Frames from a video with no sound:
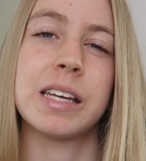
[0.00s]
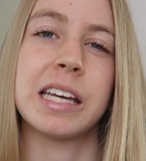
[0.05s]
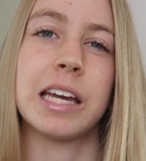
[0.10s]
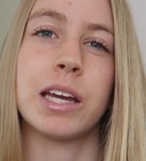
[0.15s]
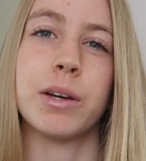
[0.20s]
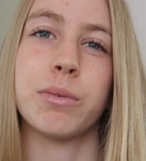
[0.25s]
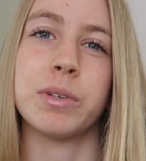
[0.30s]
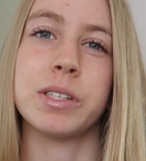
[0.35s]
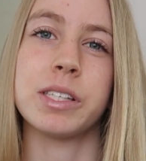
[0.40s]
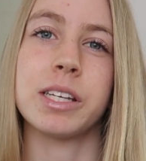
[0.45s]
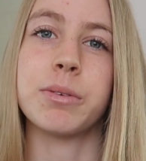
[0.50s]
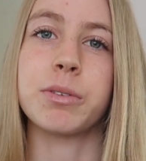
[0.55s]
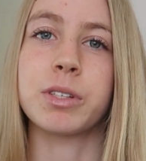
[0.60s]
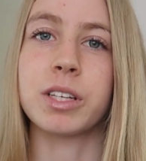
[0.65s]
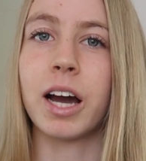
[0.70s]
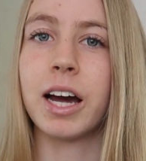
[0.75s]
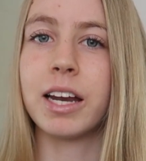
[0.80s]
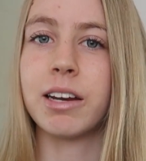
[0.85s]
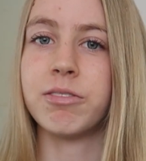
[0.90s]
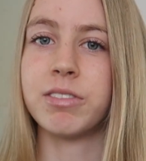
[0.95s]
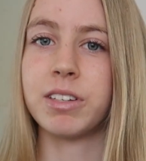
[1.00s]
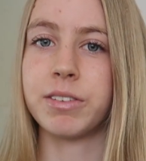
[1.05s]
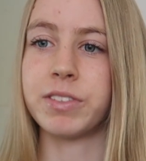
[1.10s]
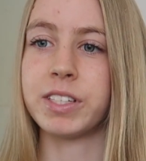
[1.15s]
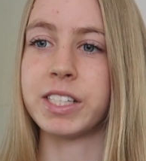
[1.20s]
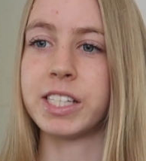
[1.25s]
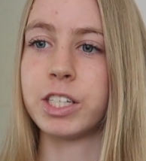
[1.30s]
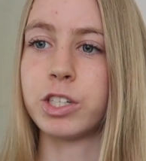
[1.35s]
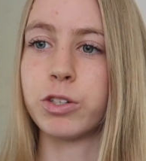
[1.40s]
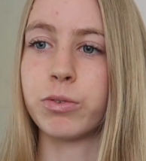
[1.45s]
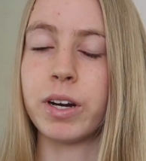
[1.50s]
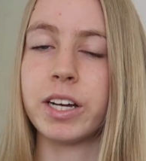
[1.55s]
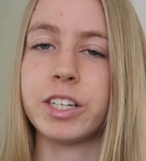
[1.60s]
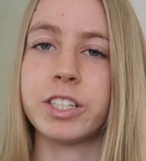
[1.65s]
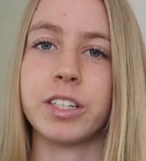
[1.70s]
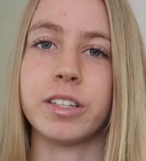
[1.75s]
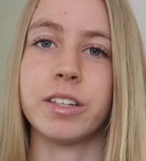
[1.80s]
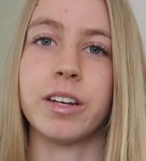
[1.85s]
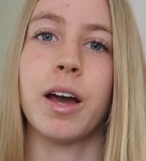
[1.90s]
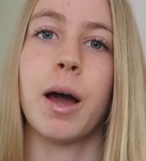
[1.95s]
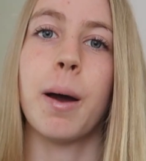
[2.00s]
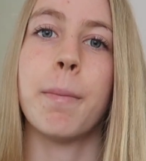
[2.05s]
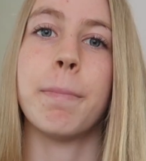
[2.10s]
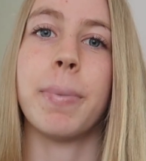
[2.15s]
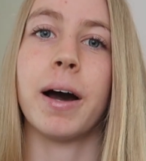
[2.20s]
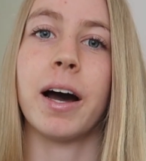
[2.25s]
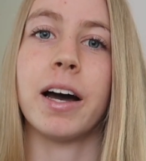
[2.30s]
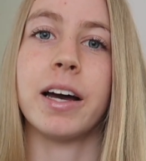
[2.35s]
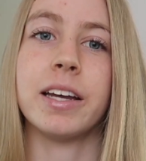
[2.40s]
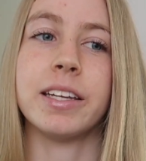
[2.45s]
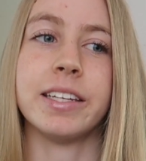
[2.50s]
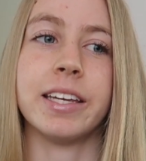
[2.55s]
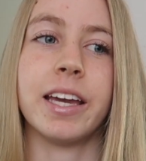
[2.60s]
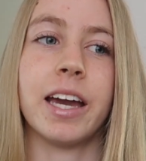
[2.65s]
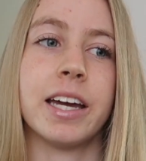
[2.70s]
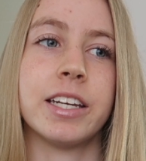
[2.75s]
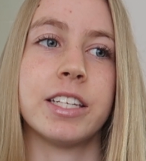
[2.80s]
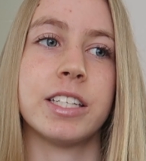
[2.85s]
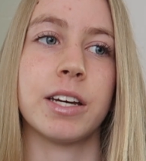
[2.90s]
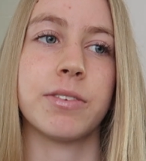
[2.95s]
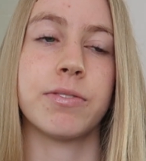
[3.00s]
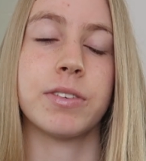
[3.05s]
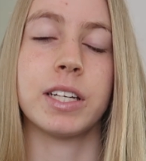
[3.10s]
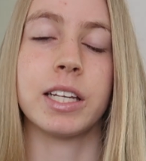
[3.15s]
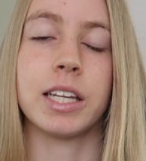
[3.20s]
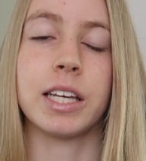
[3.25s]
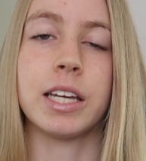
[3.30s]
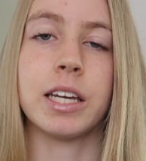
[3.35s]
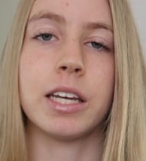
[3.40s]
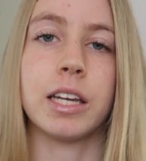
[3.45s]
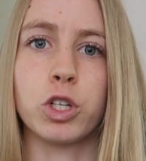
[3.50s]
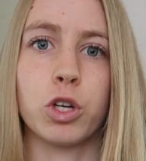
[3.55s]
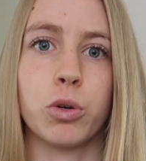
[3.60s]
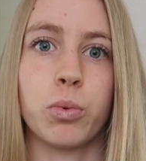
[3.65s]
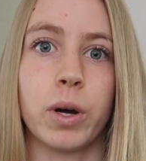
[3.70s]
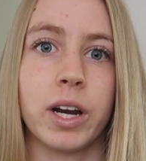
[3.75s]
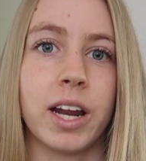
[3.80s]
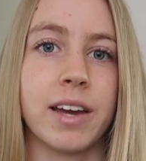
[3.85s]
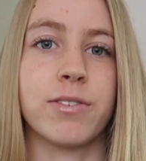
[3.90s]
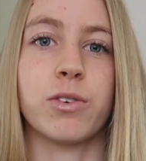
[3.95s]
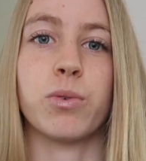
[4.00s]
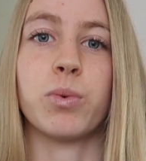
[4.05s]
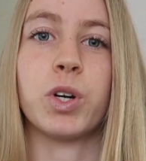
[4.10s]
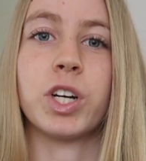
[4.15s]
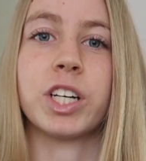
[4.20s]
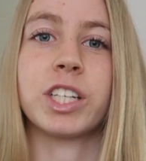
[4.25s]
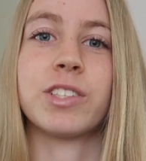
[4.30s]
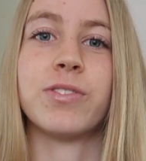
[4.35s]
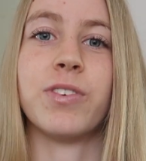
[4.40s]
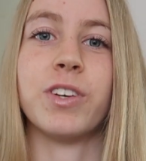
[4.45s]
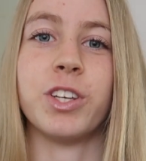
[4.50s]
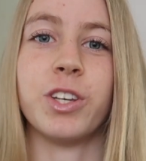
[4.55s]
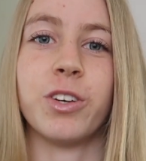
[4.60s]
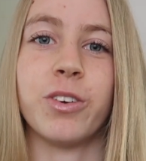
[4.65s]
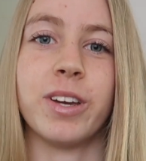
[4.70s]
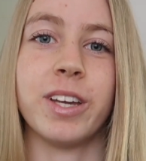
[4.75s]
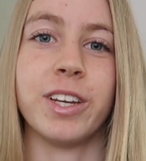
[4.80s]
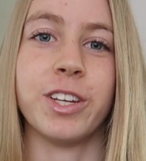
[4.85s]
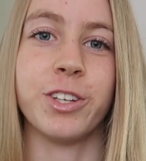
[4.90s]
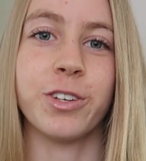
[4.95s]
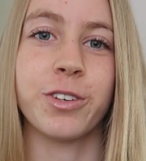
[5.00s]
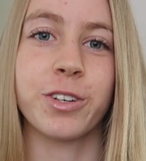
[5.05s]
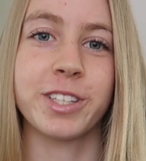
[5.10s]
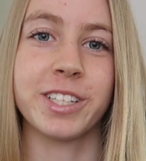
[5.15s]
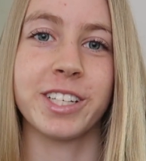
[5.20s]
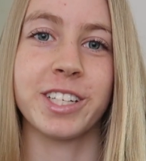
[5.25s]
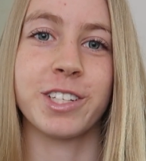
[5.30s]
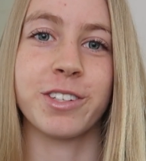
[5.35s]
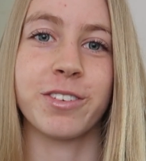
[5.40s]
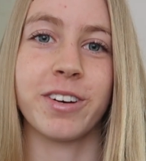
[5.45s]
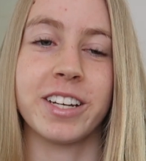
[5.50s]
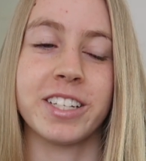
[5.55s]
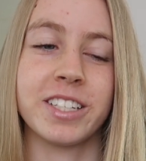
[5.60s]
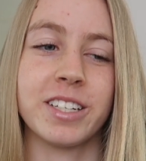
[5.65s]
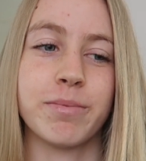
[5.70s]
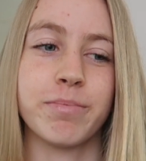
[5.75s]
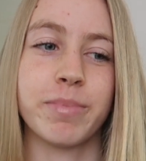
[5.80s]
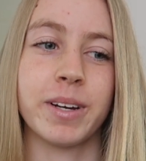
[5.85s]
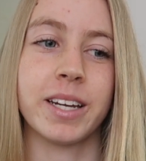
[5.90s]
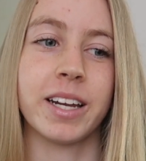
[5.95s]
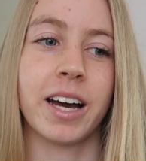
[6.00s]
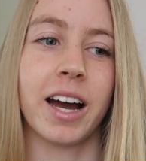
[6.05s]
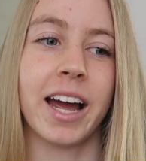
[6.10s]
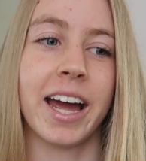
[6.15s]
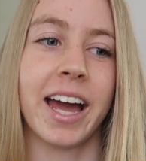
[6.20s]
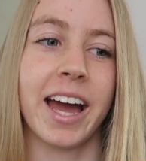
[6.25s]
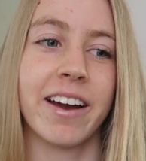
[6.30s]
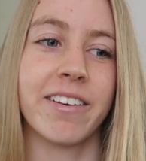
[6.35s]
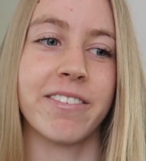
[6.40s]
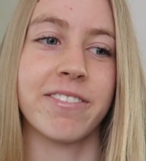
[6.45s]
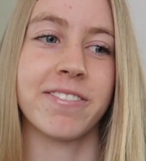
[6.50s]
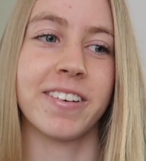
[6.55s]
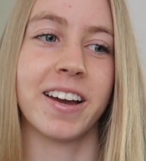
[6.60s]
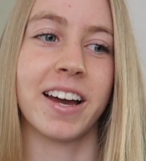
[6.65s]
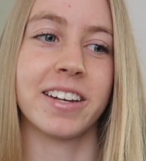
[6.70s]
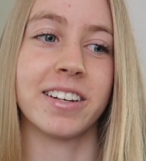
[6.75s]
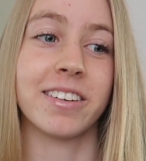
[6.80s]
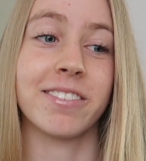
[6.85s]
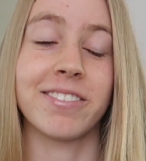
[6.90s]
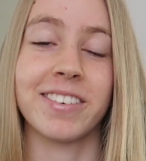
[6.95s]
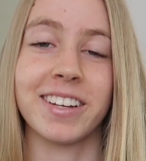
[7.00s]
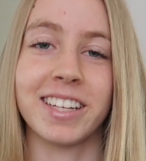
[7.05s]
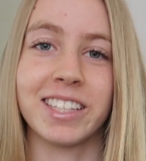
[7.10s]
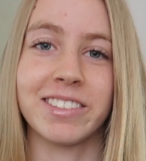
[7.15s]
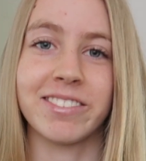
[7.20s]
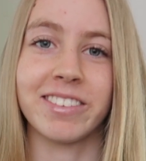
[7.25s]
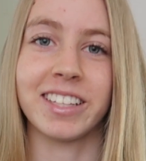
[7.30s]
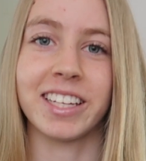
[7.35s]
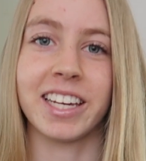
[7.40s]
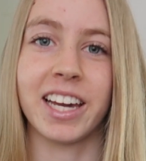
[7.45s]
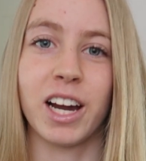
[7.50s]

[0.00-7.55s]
it was kind of a different situation. But yeah, definitely do whatever works for you in your situation. But I have found it really, really